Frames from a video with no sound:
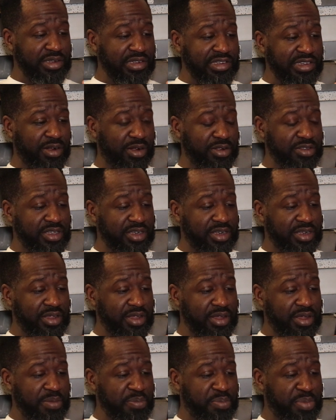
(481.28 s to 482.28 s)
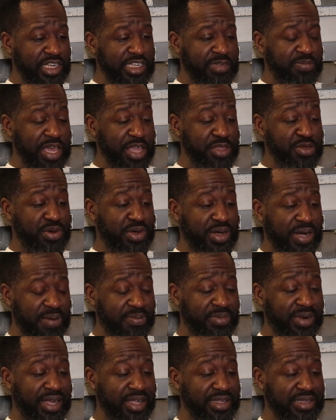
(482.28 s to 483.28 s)
assaulted, but it's made you
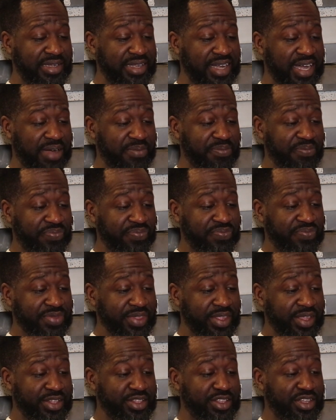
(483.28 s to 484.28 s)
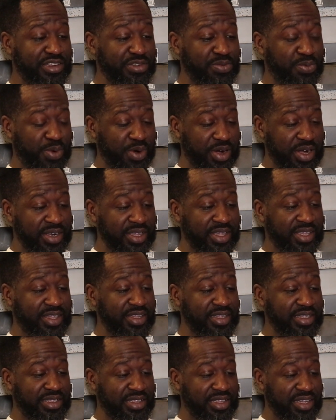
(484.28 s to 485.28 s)
come non-stop. Just one
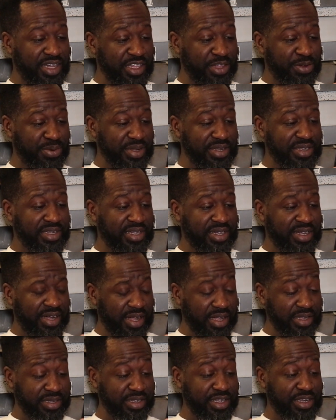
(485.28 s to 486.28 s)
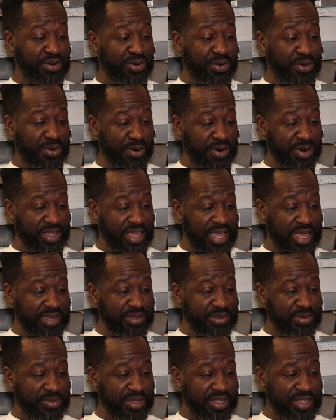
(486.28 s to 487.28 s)
continuous, constant
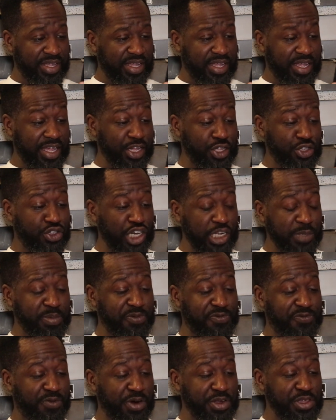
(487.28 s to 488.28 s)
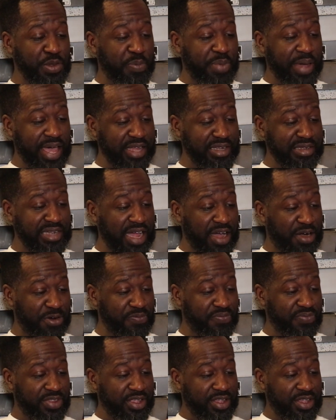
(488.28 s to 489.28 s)
orgasm, and just before you pass
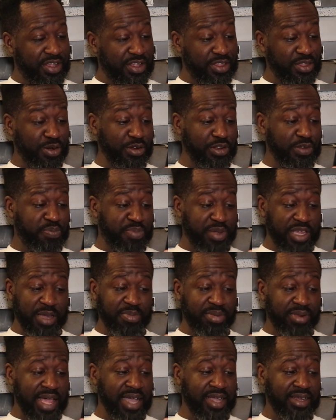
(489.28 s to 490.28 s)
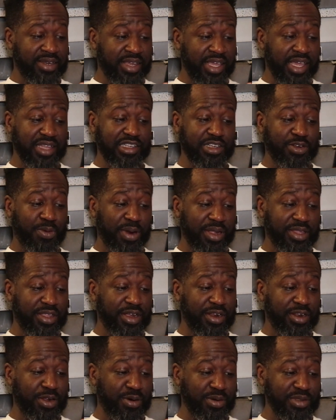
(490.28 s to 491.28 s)
out, those big black dicks squirt
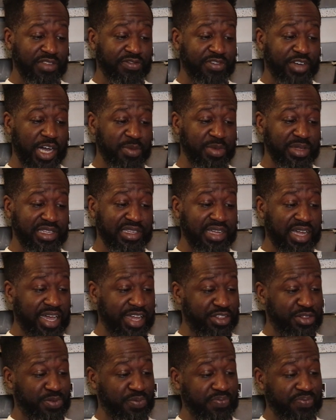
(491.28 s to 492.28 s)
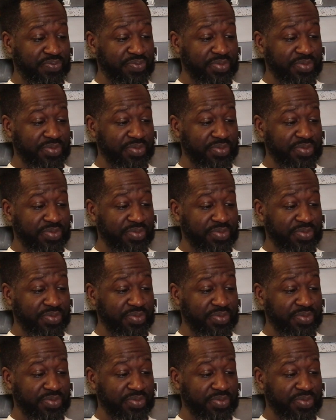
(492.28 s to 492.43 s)
their loads of cum inside you.